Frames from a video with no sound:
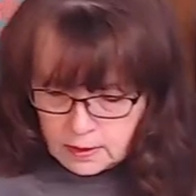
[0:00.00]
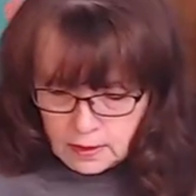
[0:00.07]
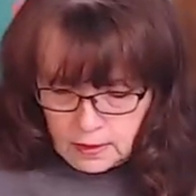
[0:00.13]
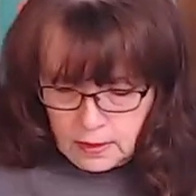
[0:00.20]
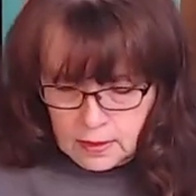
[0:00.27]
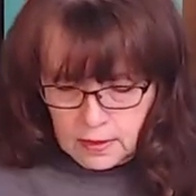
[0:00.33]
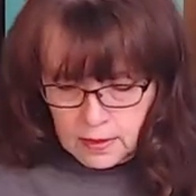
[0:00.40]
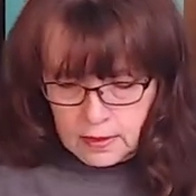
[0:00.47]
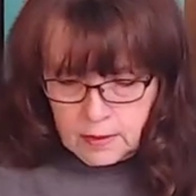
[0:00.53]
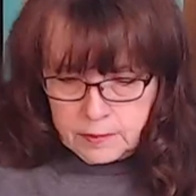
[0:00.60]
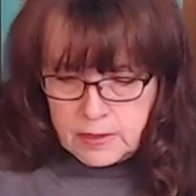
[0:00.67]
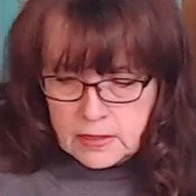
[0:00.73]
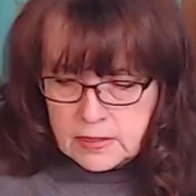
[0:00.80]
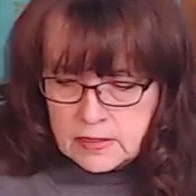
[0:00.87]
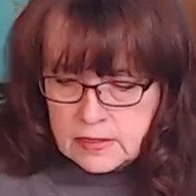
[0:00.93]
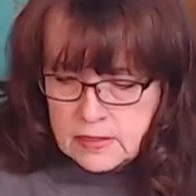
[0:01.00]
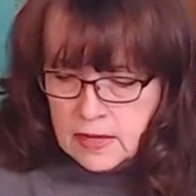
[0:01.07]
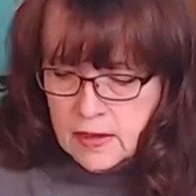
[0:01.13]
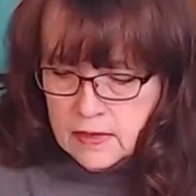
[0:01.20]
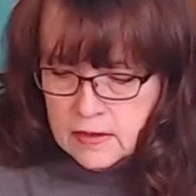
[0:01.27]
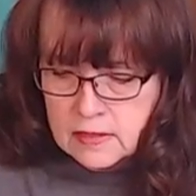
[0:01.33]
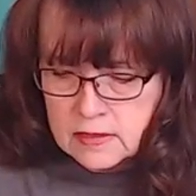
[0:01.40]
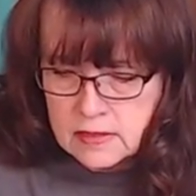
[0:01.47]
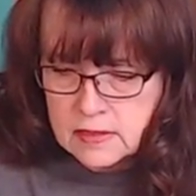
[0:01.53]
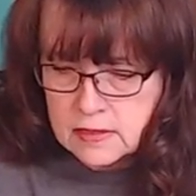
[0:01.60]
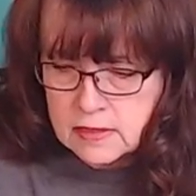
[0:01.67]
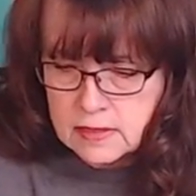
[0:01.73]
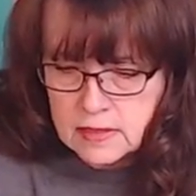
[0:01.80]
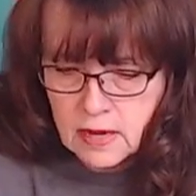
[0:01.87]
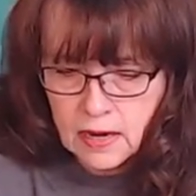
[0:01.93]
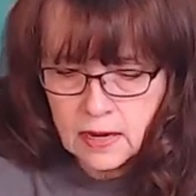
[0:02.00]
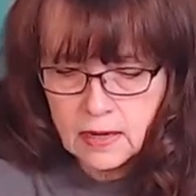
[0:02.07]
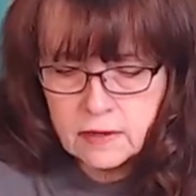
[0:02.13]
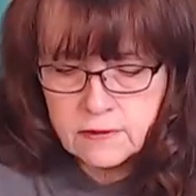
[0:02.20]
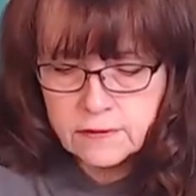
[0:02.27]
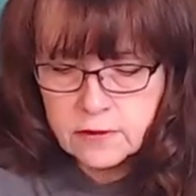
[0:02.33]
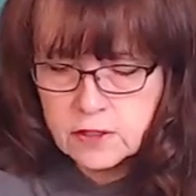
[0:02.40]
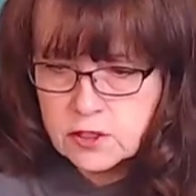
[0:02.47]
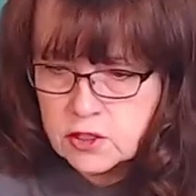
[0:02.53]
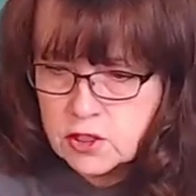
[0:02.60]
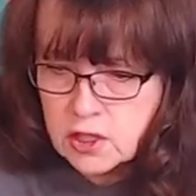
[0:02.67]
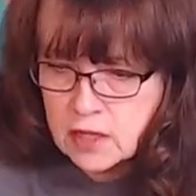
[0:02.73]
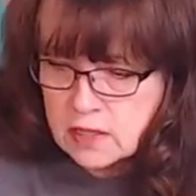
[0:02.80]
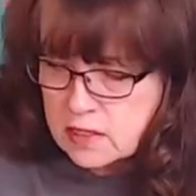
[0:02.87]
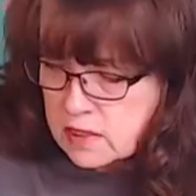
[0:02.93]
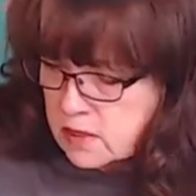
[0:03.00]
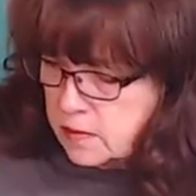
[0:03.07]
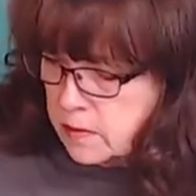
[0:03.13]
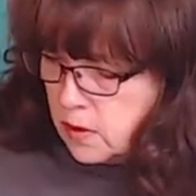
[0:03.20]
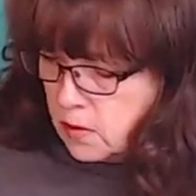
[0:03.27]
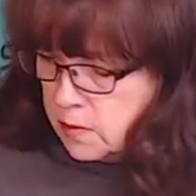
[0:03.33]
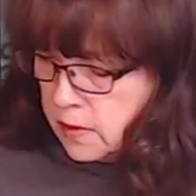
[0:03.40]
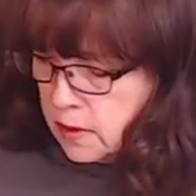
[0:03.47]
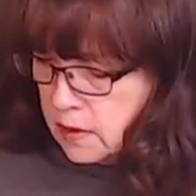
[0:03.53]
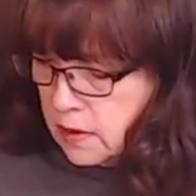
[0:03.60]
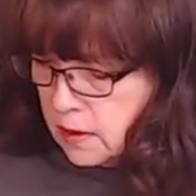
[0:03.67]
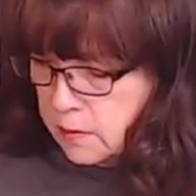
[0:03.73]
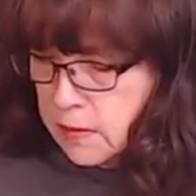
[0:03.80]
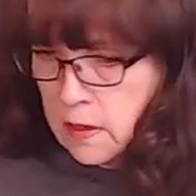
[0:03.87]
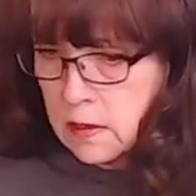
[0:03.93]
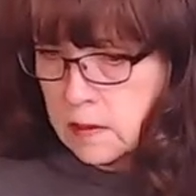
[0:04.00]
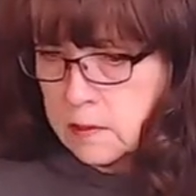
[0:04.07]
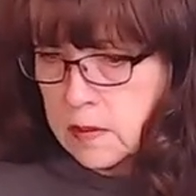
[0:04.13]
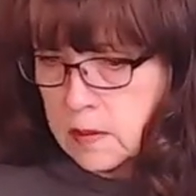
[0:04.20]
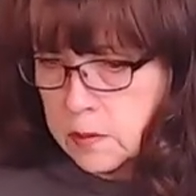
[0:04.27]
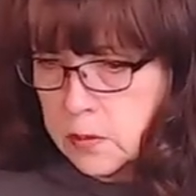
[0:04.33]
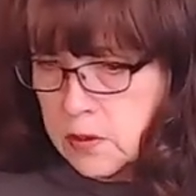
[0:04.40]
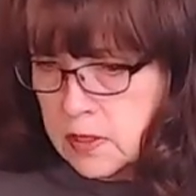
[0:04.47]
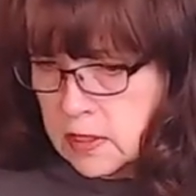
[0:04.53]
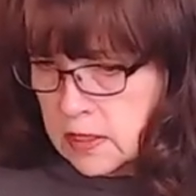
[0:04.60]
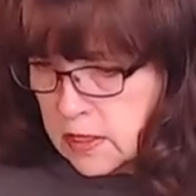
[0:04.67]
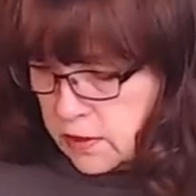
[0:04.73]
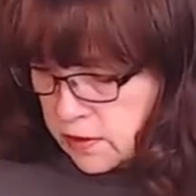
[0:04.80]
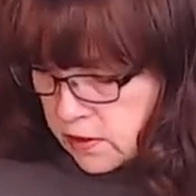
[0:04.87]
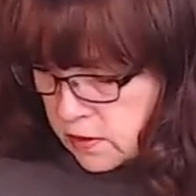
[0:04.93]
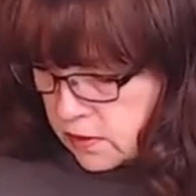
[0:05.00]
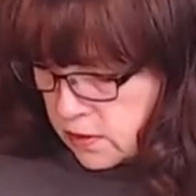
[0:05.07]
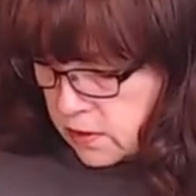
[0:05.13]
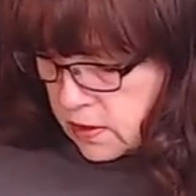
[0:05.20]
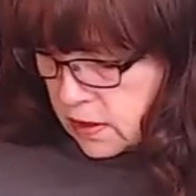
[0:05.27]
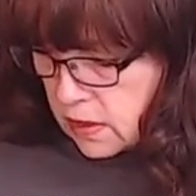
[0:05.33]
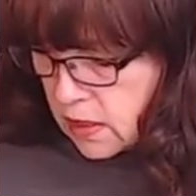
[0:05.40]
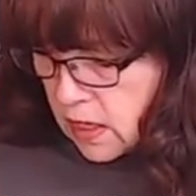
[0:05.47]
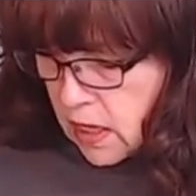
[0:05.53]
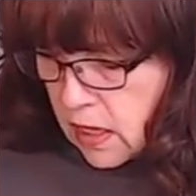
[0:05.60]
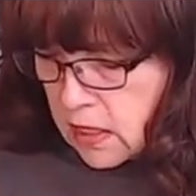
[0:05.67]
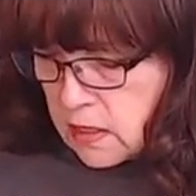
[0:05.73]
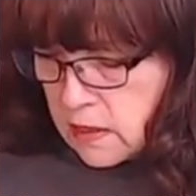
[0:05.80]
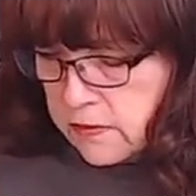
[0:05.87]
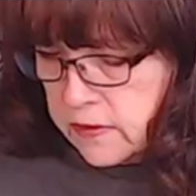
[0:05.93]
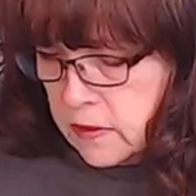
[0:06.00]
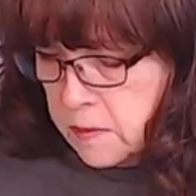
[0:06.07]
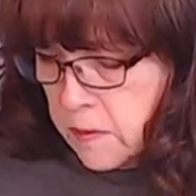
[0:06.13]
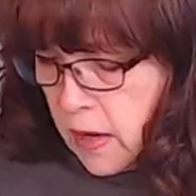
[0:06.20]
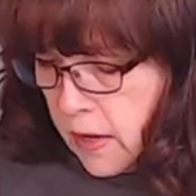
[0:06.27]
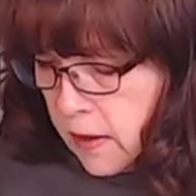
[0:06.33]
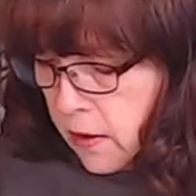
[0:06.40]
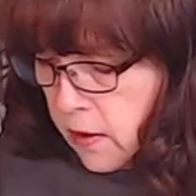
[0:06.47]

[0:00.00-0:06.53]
And I'm going to set this aside for just a moment. I'm, I'm going to put it here so you can kind of admire